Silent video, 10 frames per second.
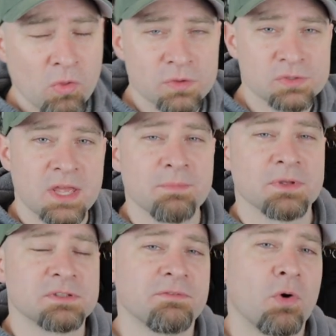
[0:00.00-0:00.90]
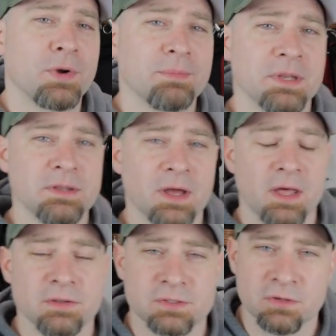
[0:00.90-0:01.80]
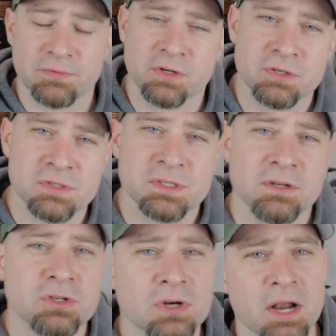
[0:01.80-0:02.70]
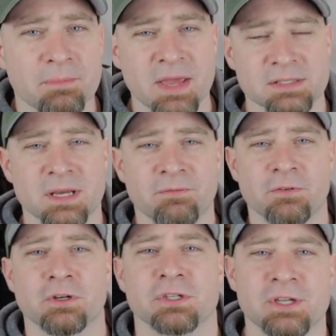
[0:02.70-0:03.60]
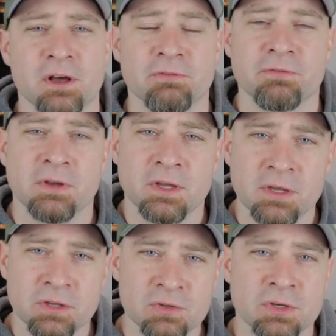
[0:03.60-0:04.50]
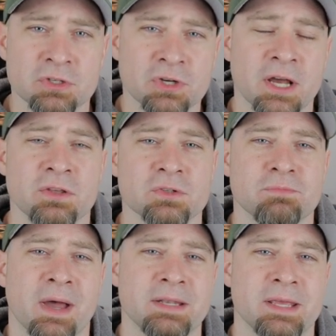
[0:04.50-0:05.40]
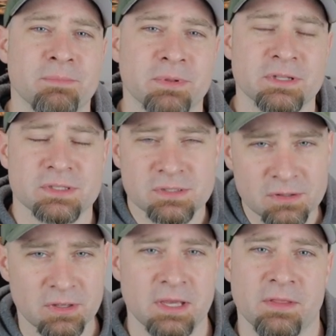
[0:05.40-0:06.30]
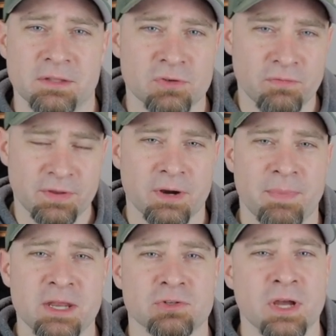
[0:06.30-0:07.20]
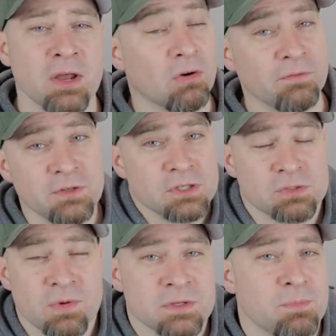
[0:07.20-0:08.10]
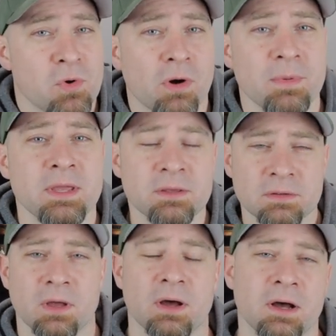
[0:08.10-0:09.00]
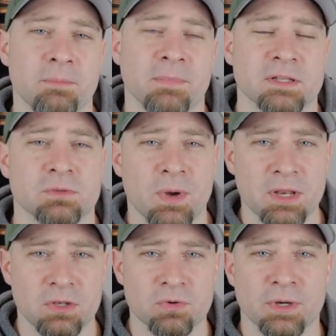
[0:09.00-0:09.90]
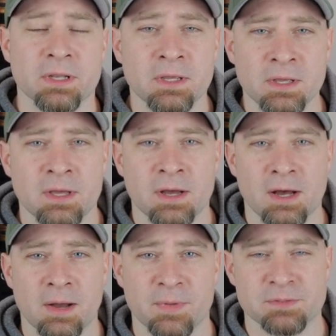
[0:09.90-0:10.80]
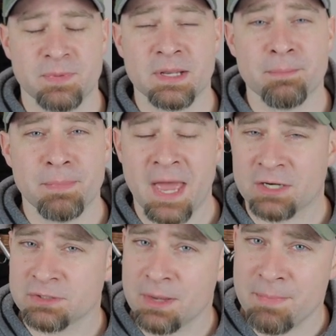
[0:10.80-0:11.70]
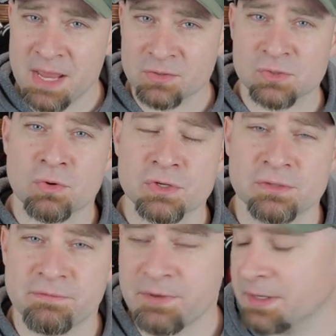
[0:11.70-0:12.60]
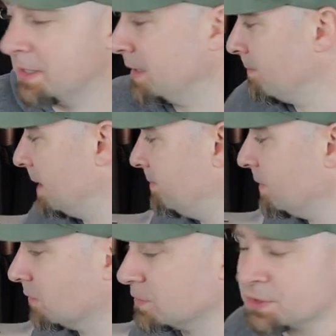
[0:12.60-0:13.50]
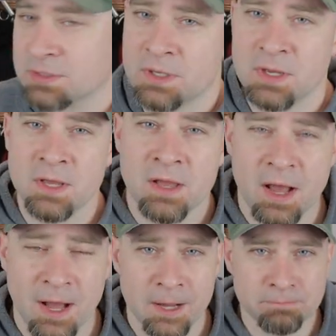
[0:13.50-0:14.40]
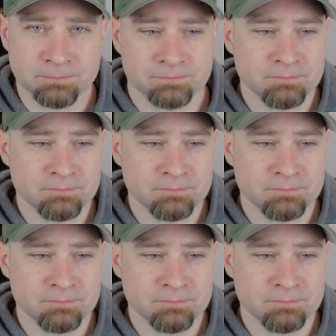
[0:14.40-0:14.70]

all those templates have already been done. So if you're interested in trying to make something for yourself, you can try to use my templates and it's over there at Patreon. Or if you just want to support me, um, that's the way to do it. Um, that's been a, actually a main source of funding my builds. Um,